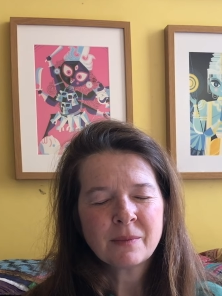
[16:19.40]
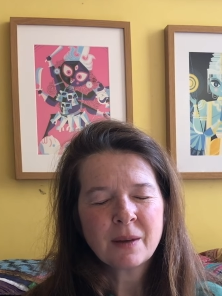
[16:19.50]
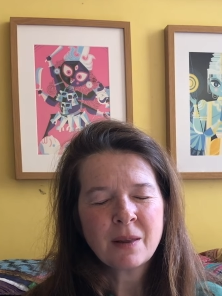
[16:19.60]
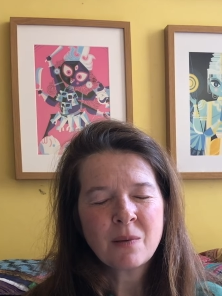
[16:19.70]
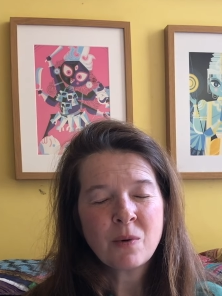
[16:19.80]

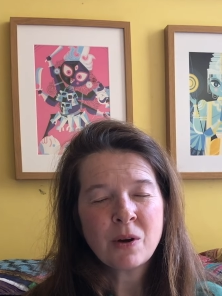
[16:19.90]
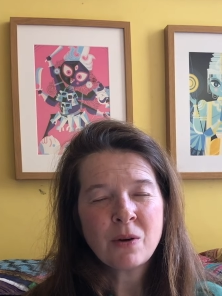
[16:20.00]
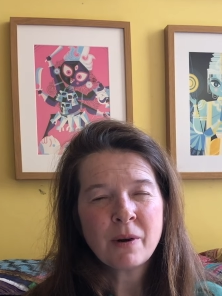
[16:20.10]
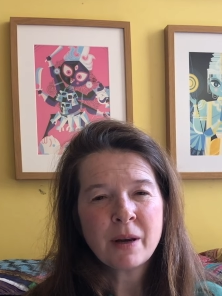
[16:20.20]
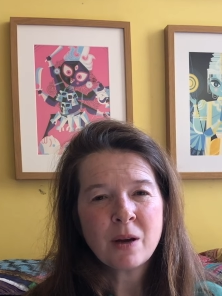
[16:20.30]
And then when
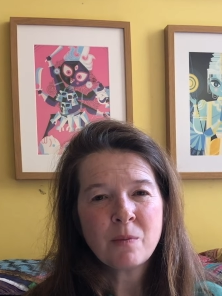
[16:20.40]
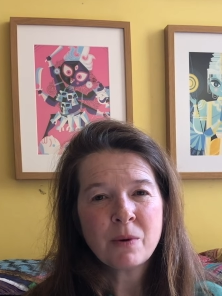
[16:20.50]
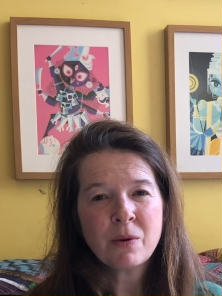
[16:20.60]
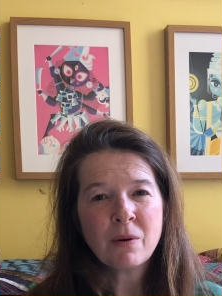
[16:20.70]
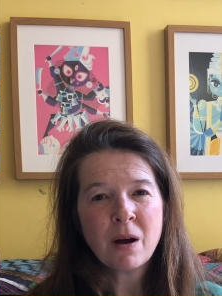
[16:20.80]
you're ready, open
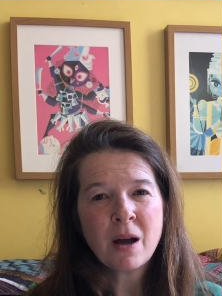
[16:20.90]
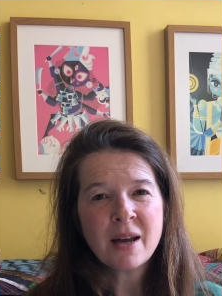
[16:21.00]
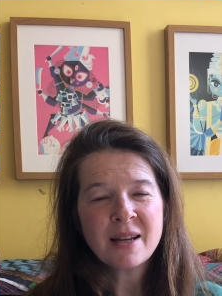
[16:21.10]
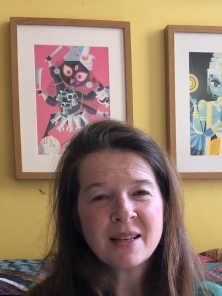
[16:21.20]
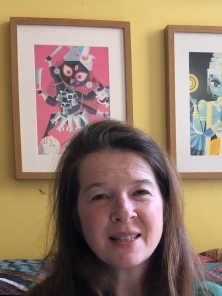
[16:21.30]
your
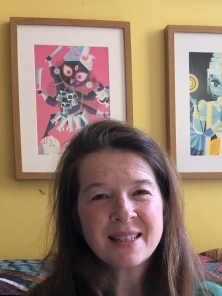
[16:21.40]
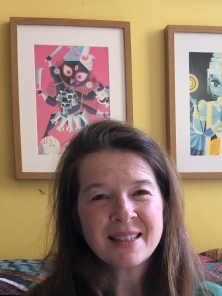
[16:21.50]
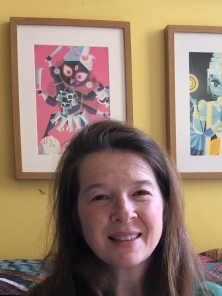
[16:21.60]
eyes.